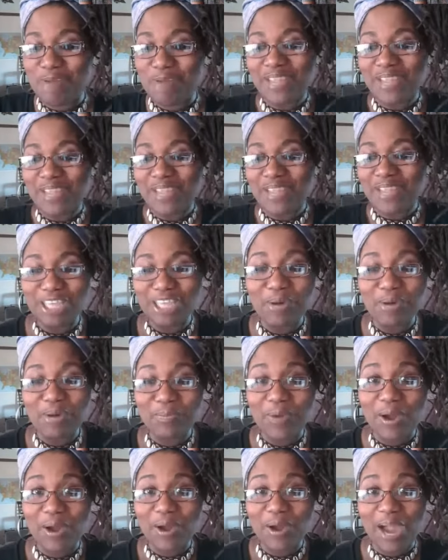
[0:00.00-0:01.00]
so
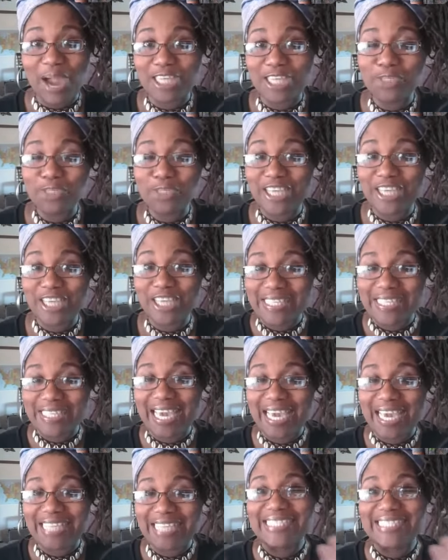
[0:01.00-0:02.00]
our special
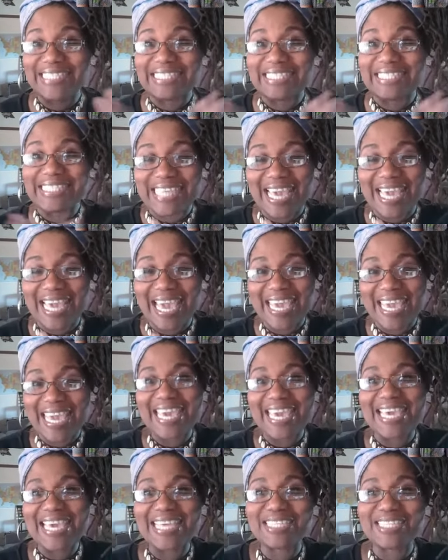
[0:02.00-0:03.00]
guest today
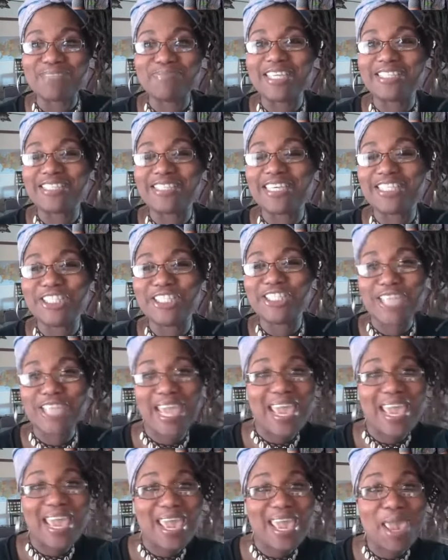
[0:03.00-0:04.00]
is Miss
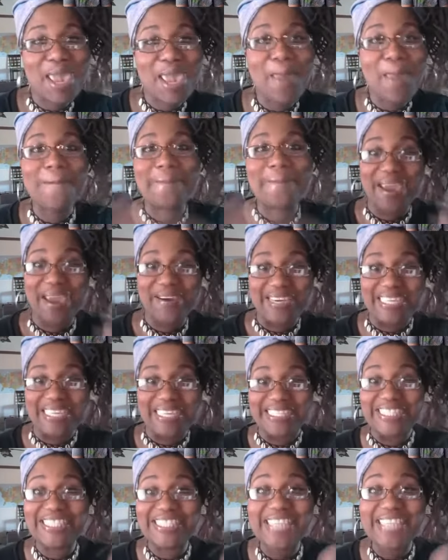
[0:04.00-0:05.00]
Shay Perry.
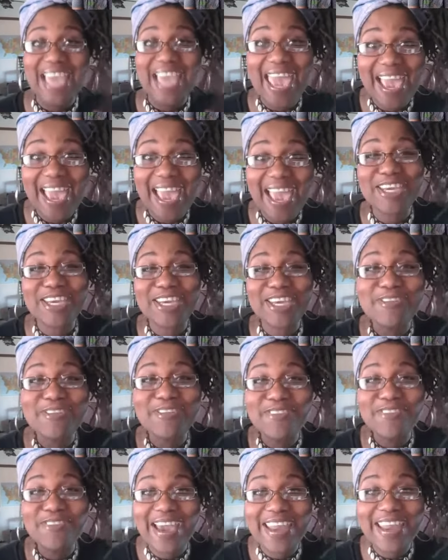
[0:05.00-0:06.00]
Shay, are you
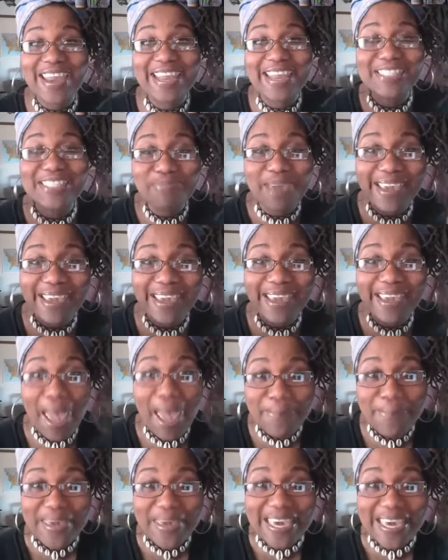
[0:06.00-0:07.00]
ready to make it
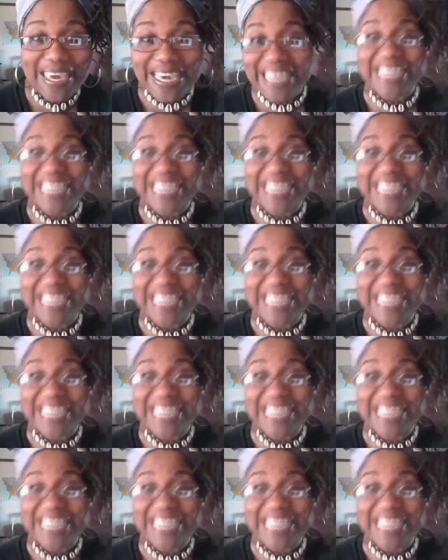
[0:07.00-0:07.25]
happen?